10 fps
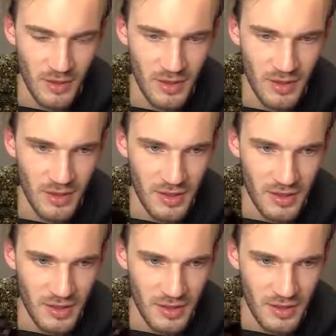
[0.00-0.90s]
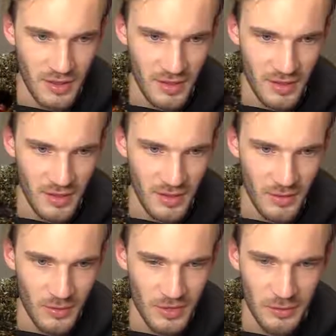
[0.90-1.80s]
What?
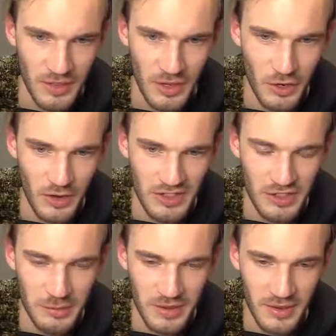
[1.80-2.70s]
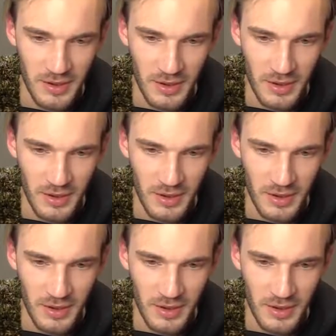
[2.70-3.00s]
What's with the Christmas?